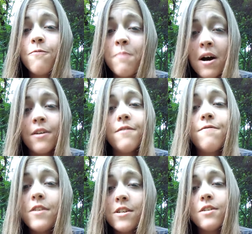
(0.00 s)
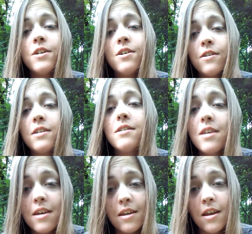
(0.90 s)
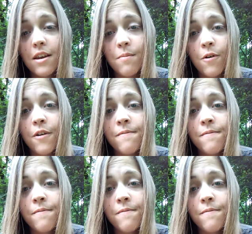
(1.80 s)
body physically couldn't take it anymore.